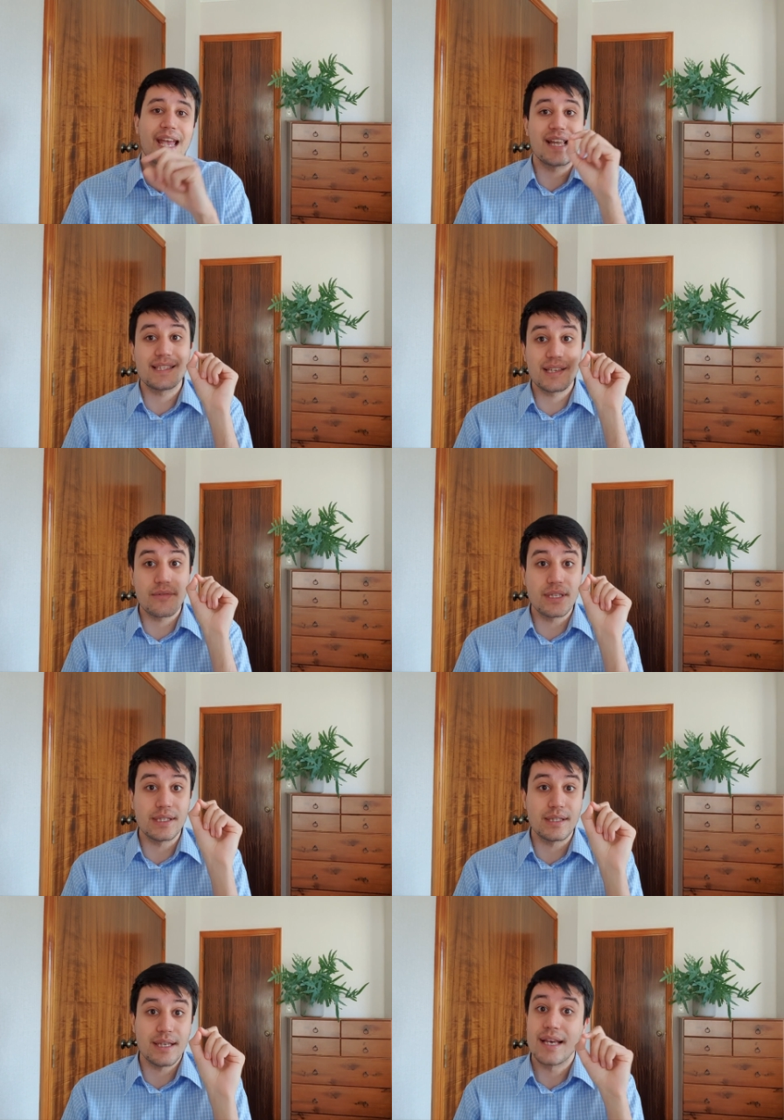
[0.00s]
My
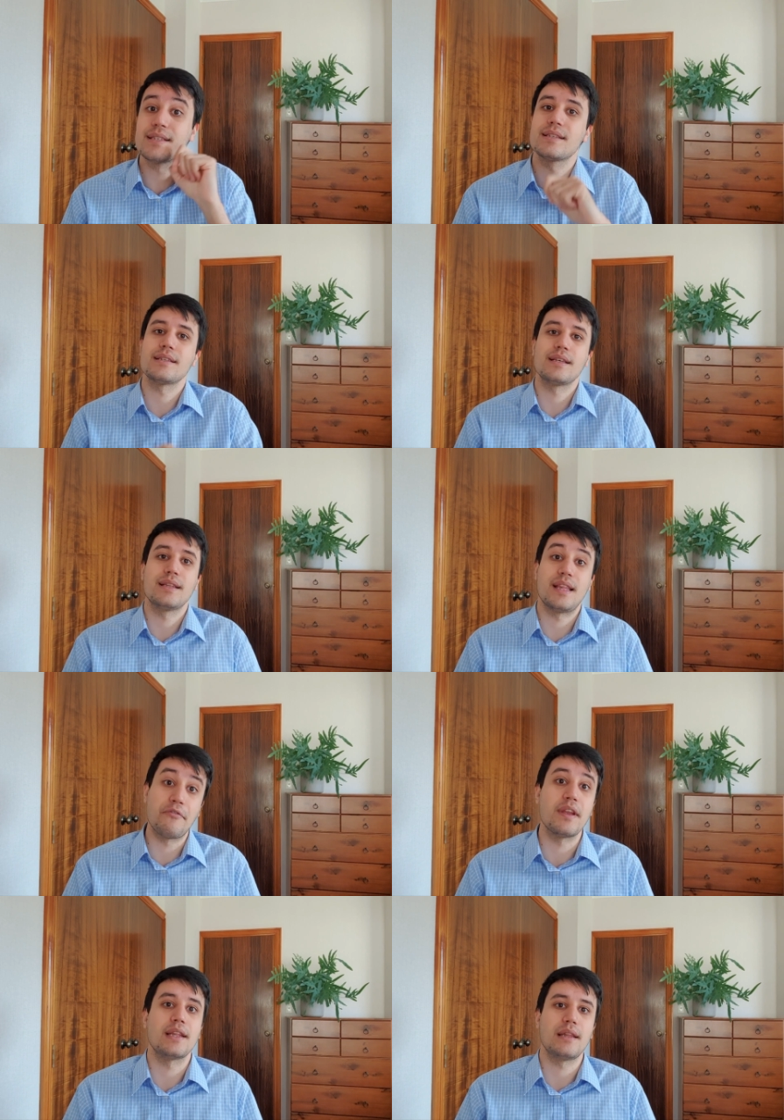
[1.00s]
answer is yes,
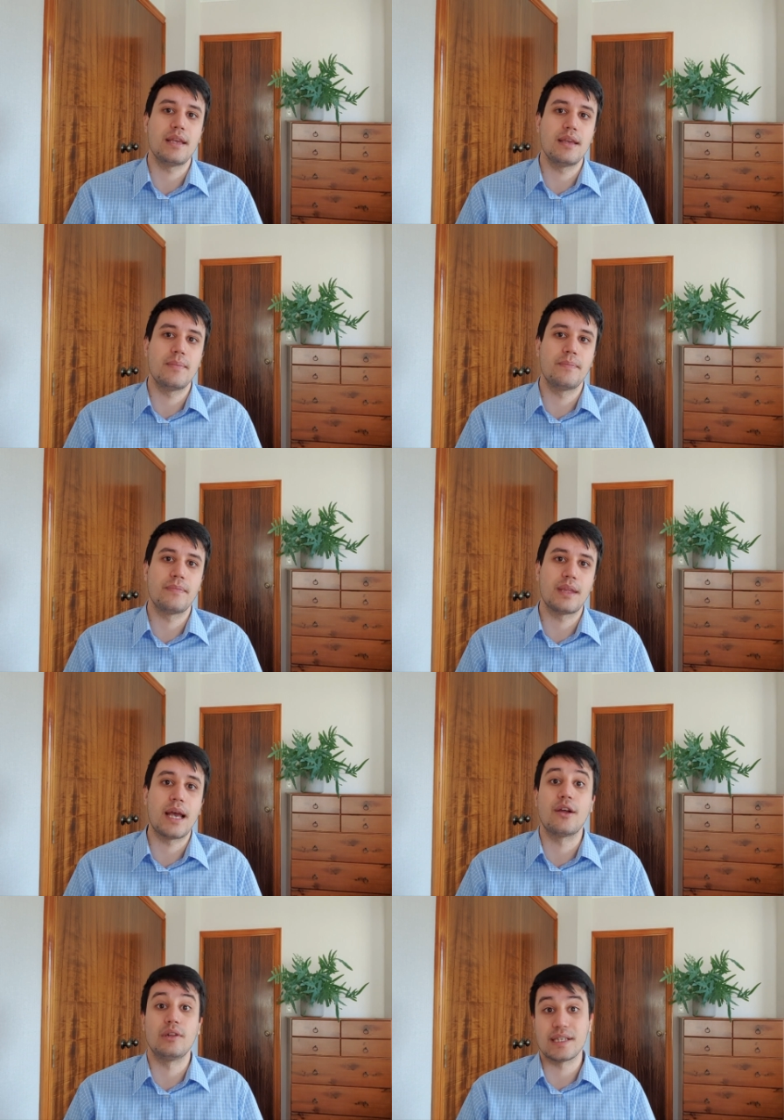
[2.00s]
definitely,
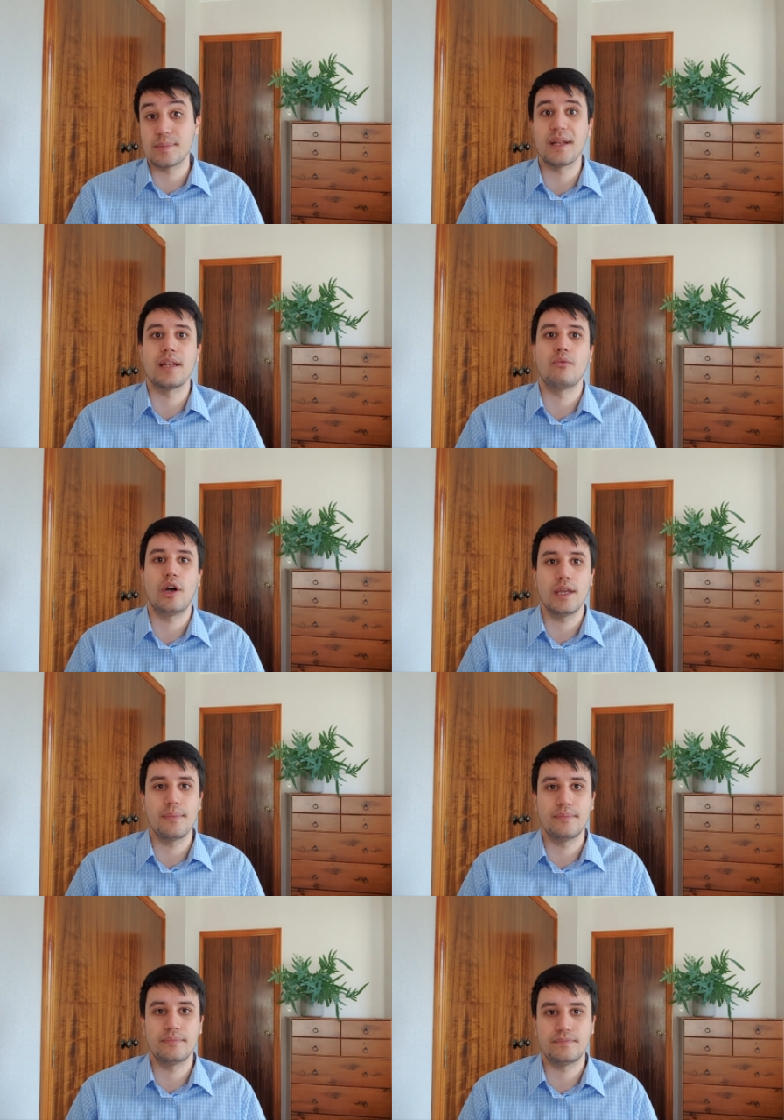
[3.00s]
and I'll explain why.